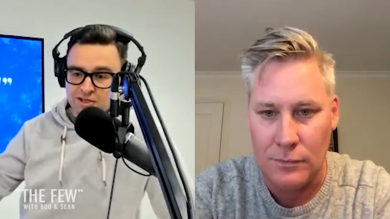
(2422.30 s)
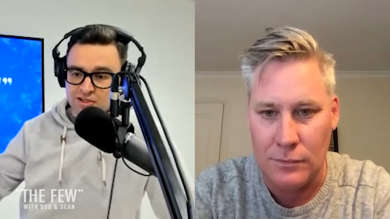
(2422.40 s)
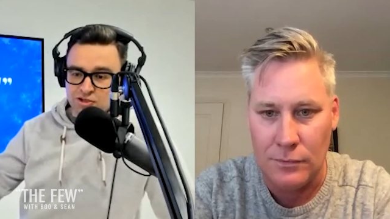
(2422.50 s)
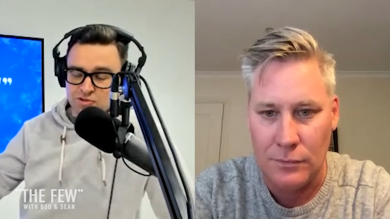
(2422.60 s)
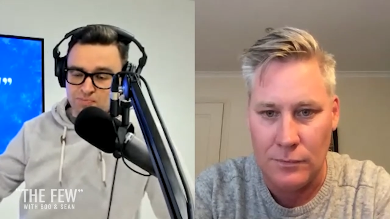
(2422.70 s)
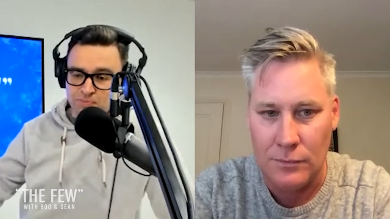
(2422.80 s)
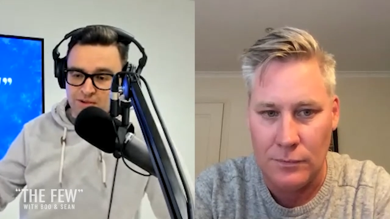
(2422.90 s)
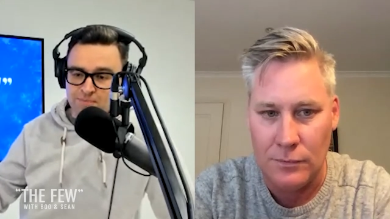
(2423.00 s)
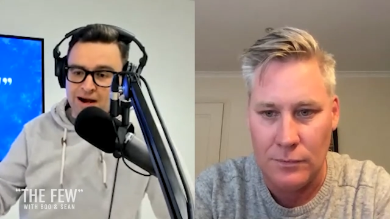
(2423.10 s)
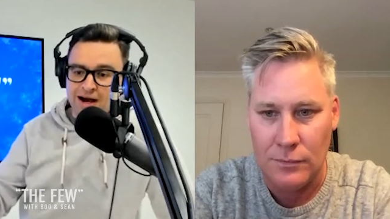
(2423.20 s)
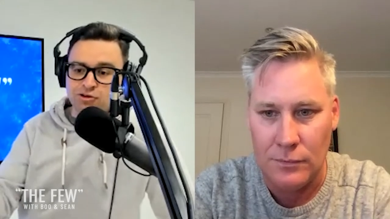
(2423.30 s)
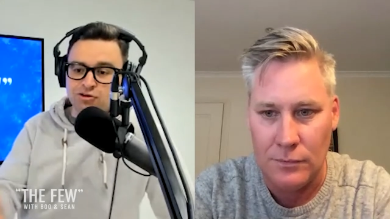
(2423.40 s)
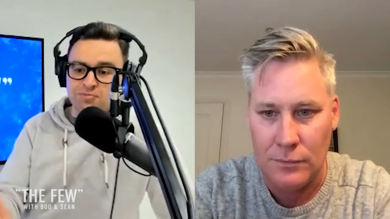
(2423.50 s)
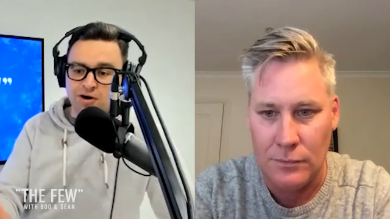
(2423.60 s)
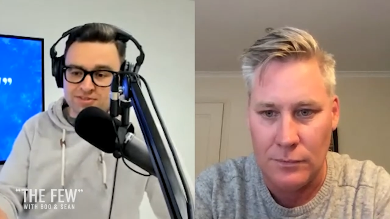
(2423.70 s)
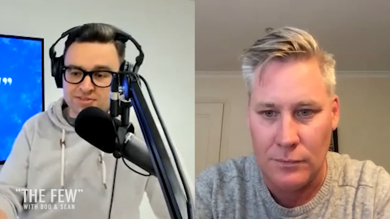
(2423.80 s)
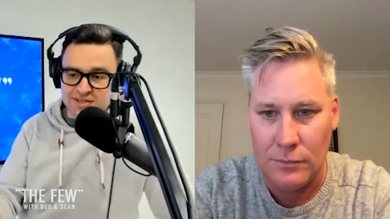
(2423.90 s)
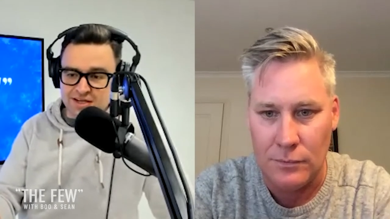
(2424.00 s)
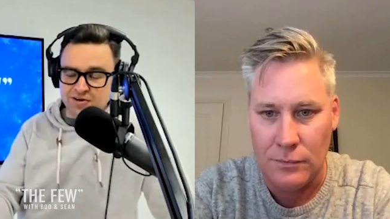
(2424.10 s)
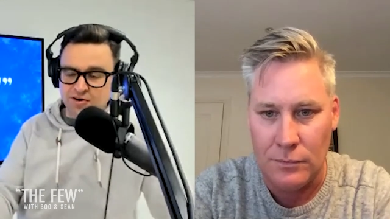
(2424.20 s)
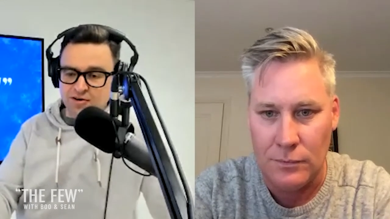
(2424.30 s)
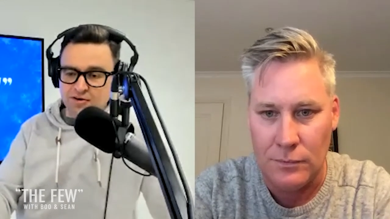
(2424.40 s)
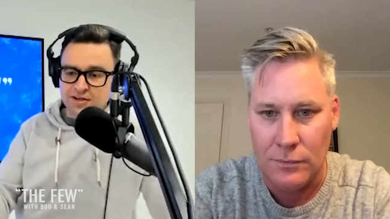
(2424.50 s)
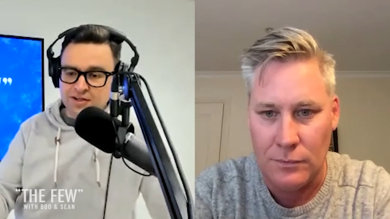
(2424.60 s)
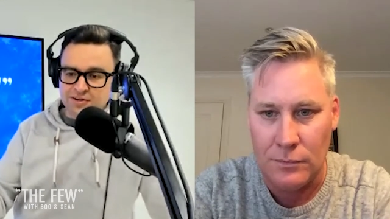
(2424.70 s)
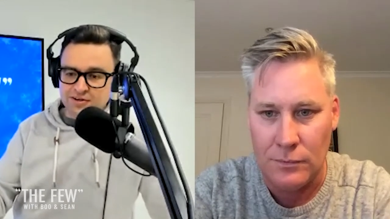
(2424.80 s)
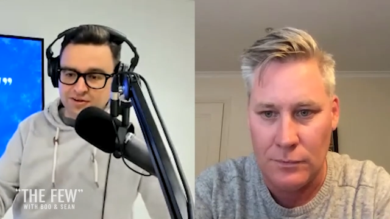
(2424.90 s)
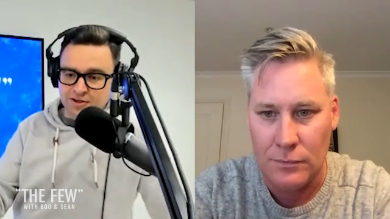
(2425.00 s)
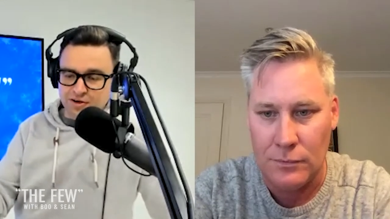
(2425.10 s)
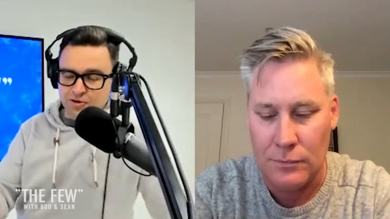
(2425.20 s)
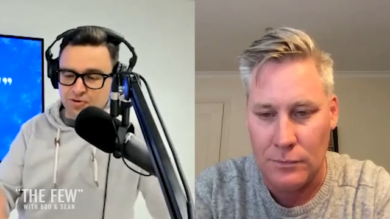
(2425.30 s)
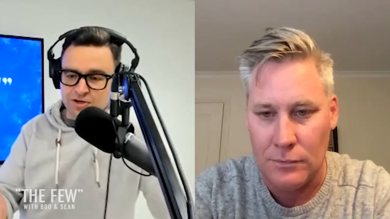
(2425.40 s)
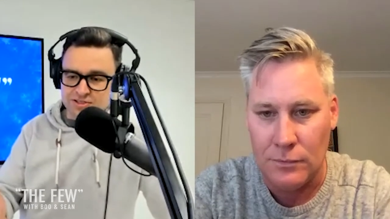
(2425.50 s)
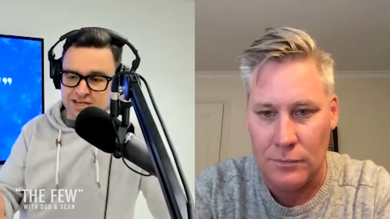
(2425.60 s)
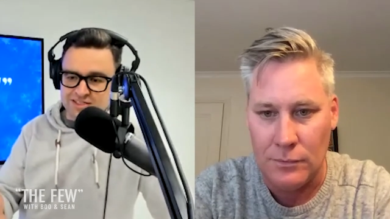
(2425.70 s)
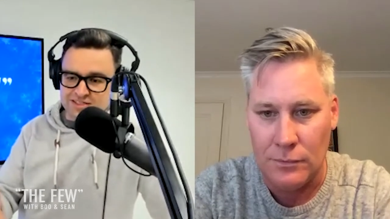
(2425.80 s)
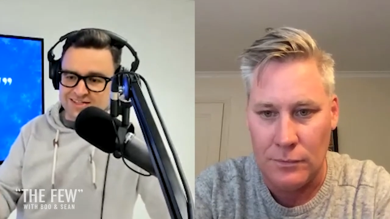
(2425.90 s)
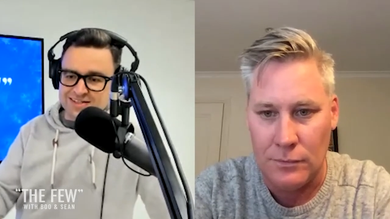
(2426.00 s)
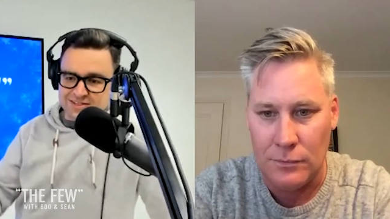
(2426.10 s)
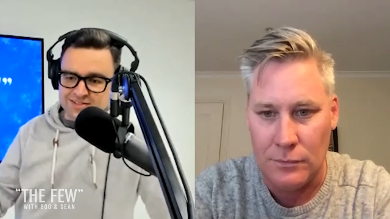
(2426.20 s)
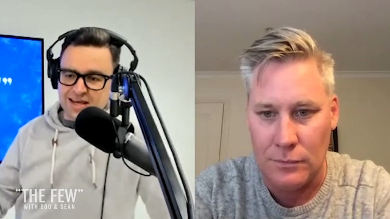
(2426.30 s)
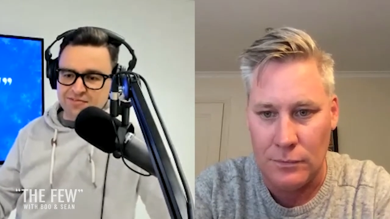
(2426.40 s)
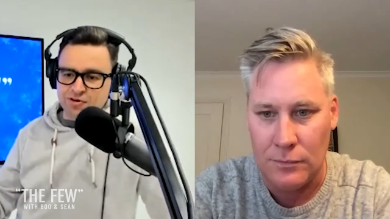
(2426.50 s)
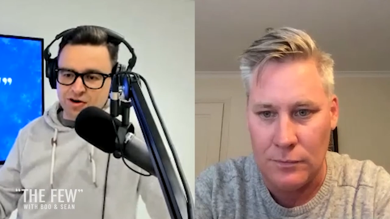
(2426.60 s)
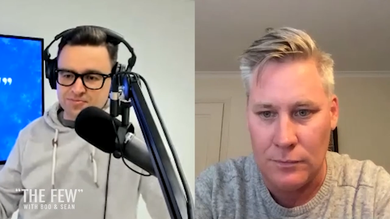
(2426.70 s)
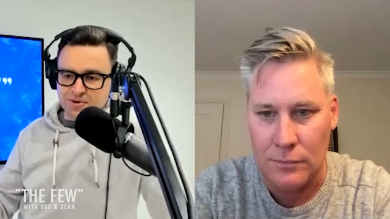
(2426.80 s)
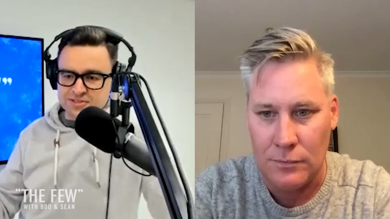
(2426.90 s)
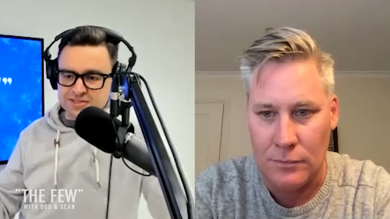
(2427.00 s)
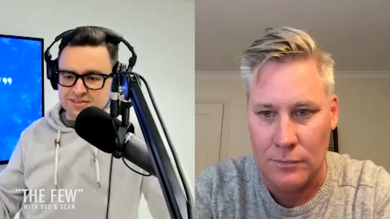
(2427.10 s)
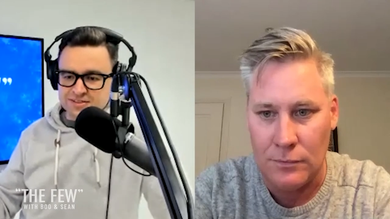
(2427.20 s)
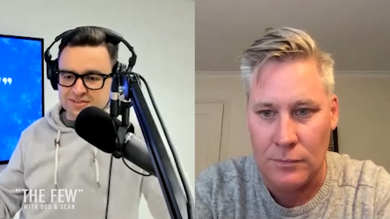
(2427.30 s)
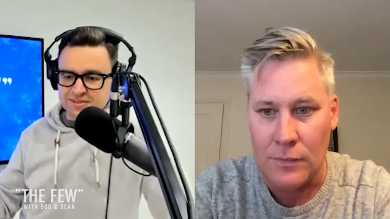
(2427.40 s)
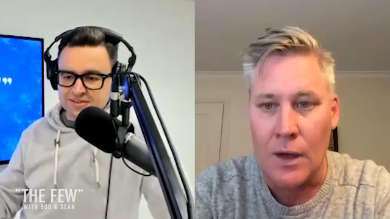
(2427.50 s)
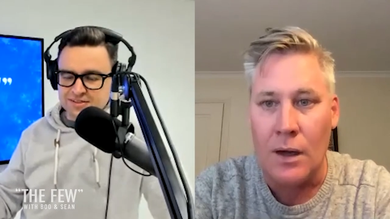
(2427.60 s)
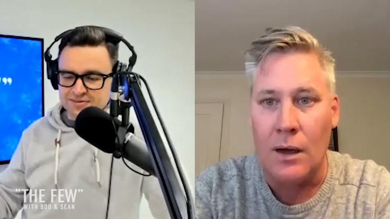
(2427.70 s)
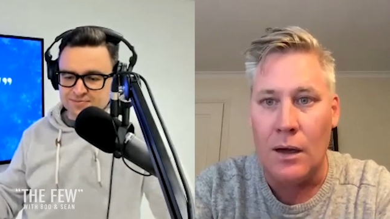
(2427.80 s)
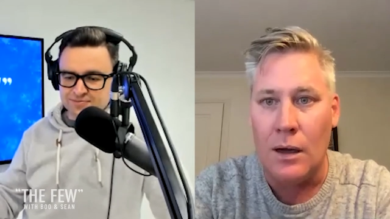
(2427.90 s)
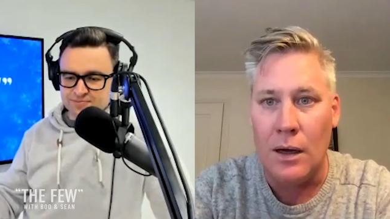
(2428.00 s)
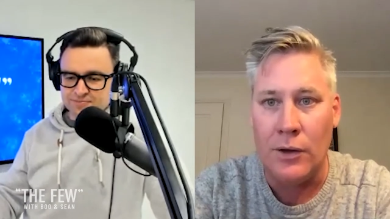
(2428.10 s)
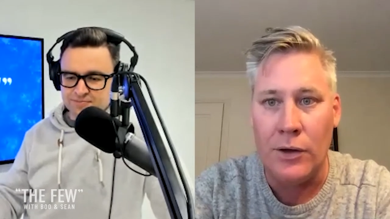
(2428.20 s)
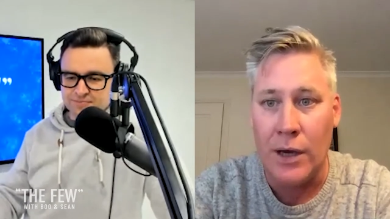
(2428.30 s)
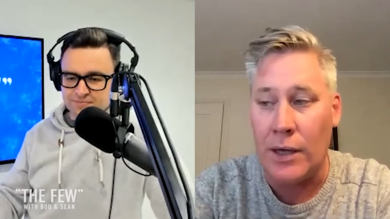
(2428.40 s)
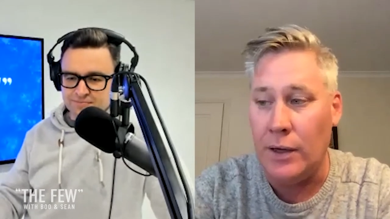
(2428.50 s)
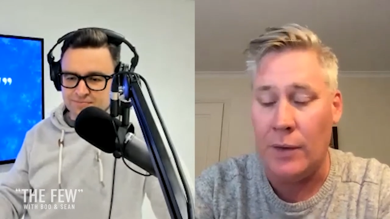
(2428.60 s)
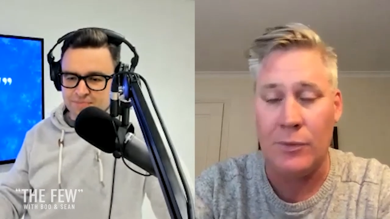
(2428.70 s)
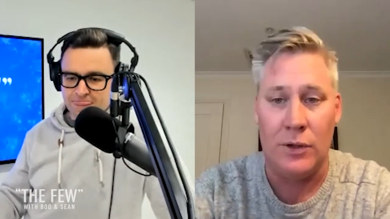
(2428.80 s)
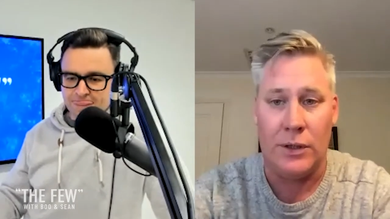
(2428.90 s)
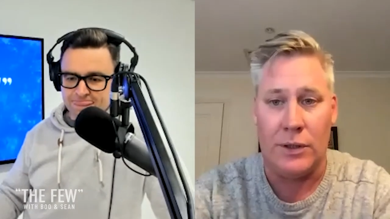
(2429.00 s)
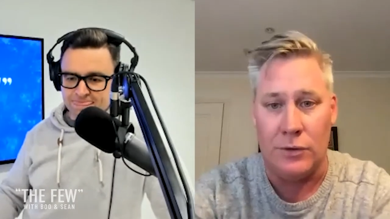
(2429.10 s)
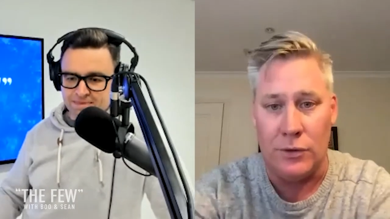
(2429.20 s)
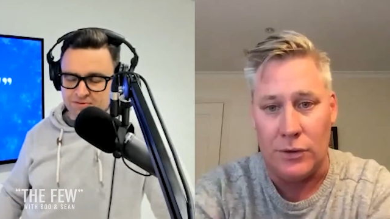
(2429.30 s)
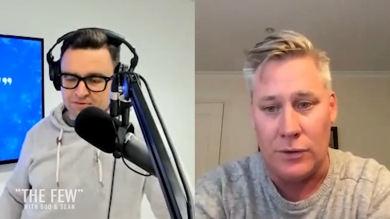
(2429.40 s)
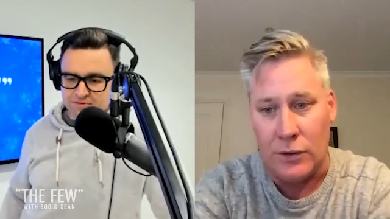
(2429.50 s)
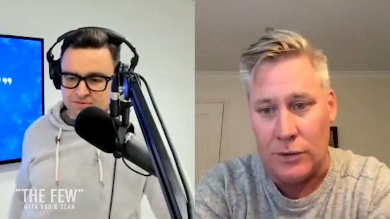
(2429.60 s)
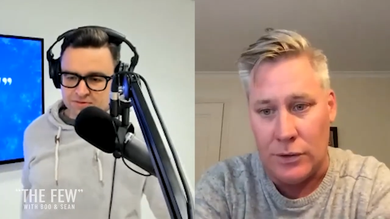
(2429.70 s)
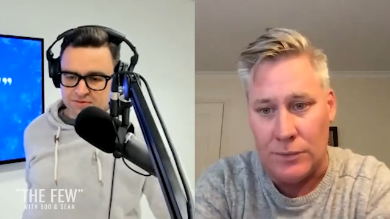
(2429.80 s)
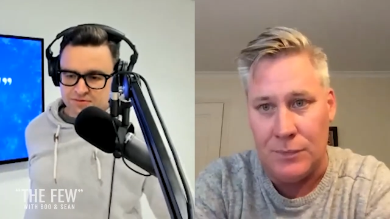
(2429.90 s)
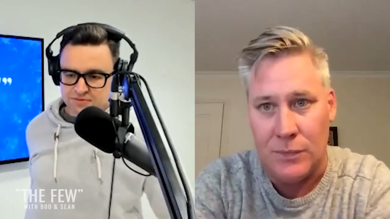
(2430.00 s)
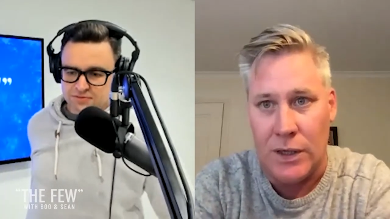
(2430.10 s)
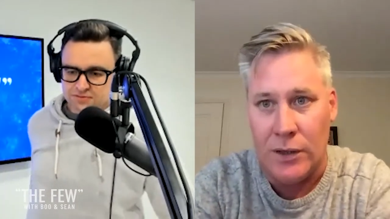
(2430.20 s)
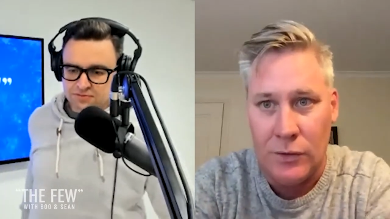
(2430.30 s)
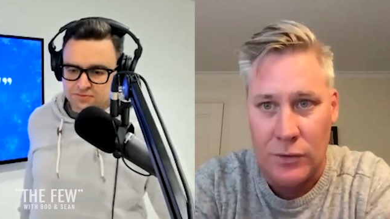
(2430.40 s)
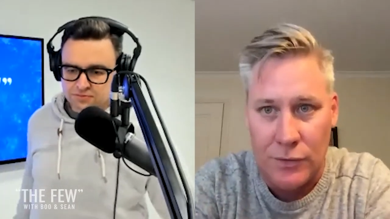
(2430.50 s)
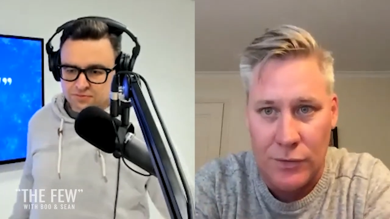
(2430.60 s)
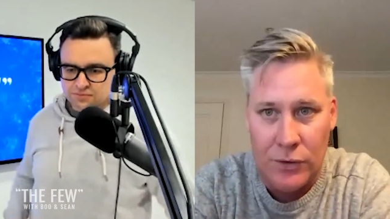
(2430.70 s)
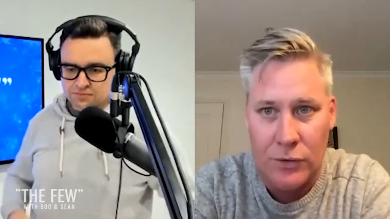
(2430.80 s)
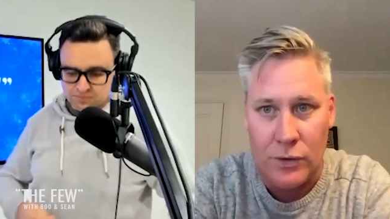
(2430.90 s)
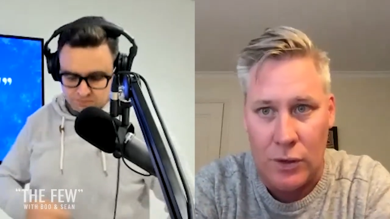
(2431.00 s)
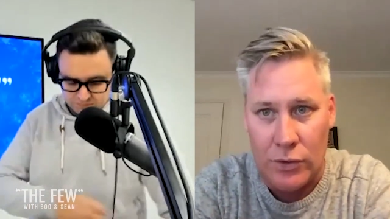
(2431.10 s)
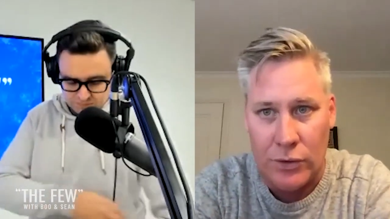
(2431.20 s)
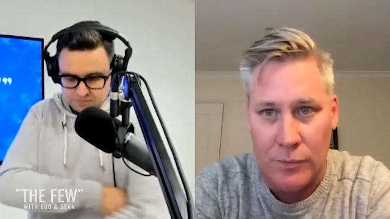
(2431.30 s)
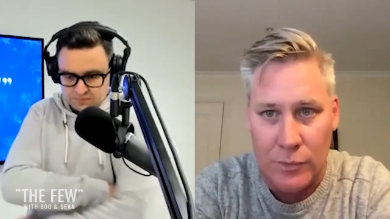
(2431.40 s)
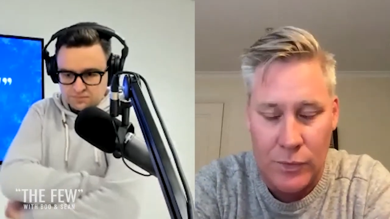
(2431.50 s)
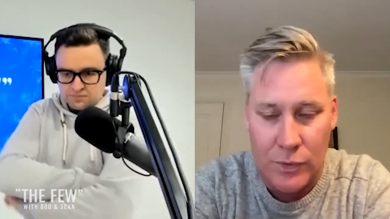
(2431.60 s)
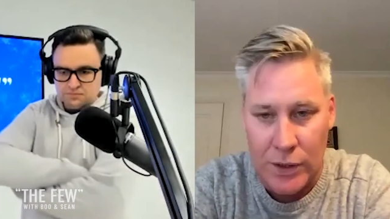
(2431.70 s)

Speaker 1: can you impart your mindset on on, a, on an organization that doesn't have growth mindset?
Speaker 2: Oh no, you can absolutely you can do it on a on a yeah sort of you know slower and